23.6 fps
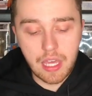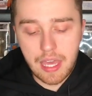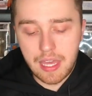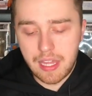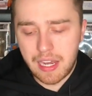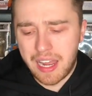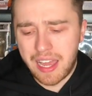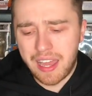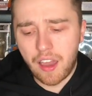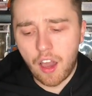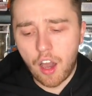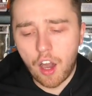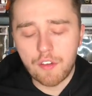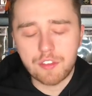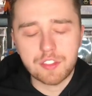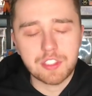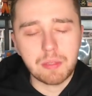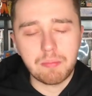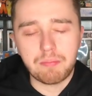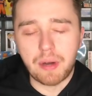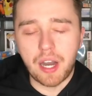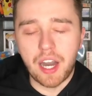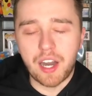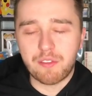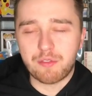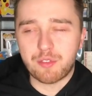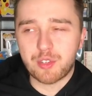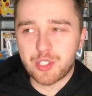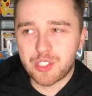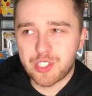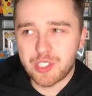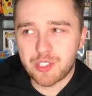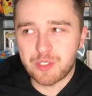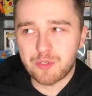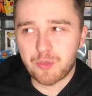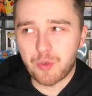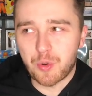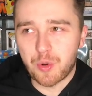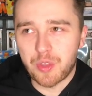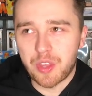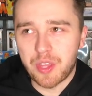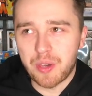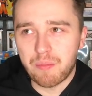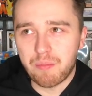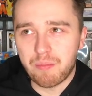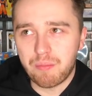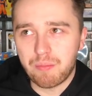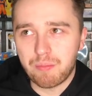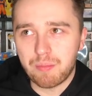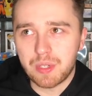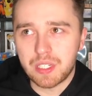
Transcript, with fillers: and I obviously bought versions for them